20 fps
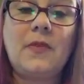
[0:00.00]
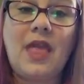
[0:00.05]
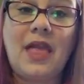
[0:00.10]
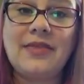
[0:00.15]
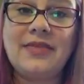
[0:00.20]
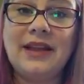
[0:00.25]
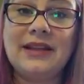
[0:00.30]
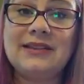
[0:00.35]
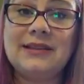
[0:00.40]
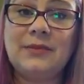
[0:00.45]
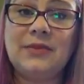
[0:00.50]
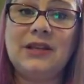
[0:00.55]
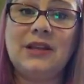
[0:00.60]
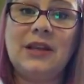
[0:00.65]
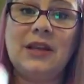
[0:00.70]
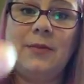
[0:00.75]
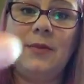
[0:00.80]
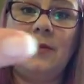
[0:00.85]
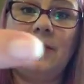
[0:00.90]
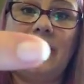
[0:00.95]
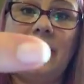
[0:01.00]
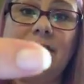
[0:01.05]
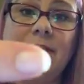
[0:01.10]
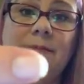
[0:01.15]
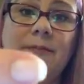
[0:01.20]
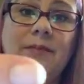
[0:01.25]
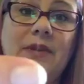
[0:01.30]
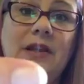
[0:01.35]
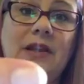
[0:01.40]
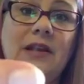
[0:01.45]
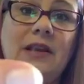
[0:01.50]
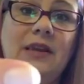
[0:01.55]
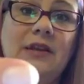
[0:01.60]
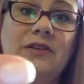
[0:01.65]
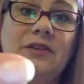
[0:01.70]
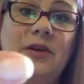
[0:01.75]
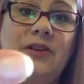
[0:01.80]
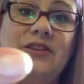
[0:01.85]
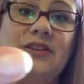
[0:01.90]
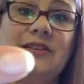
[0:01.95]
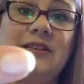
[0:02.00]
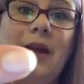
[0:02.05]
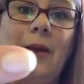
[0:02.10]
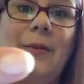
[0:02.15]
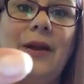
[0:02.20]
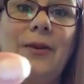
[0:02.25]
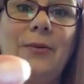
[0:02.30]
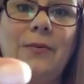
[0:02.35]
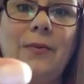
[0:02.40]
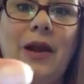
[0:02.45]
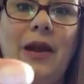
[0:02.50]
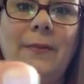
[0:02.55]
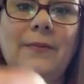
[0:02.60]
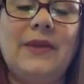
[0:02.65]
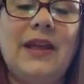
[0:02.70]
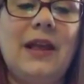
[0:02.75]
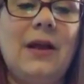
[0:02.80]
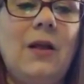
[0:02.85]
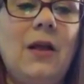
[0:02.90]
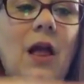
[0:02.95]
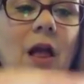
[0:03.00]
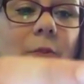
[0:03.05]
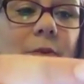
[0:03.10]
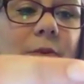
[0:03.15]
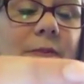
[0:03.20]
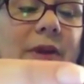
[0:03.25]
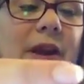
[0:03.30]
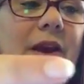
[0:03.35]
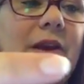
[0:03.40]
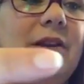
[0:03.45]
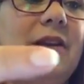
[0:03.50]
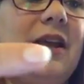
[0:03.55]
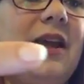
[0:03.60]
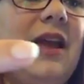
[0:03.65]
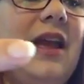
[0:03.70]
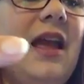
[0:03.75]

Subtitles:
that's something to keep in mind. So I just got my nail all prepared.